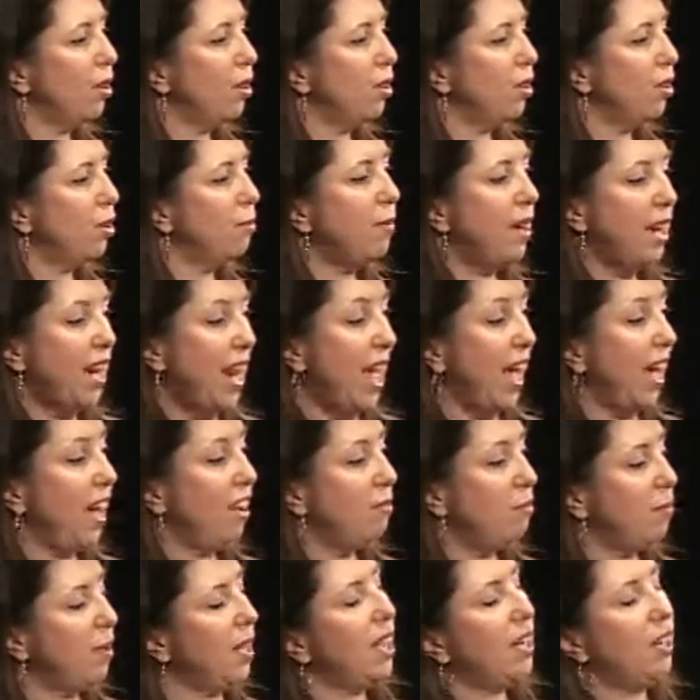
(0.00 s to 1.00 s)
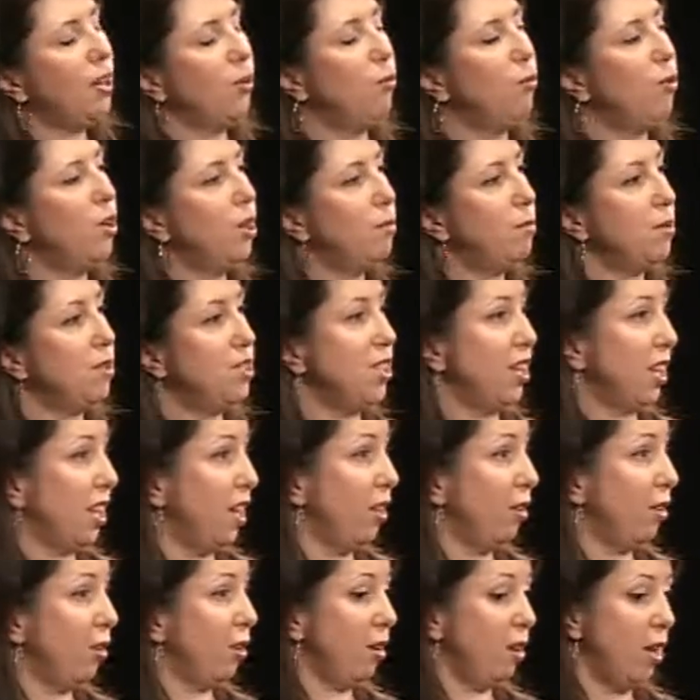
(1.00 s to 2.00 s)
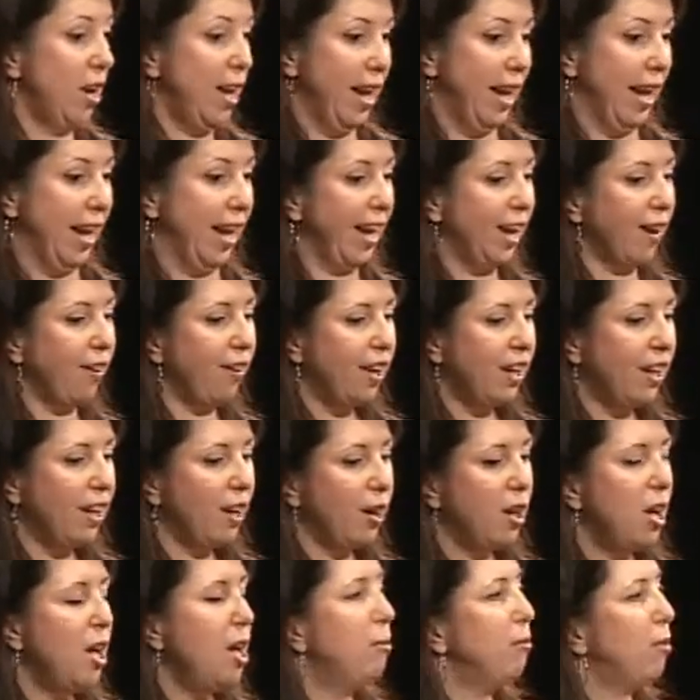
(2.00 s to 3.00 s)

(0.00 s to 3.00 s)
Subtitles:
you might have pain in one particular area,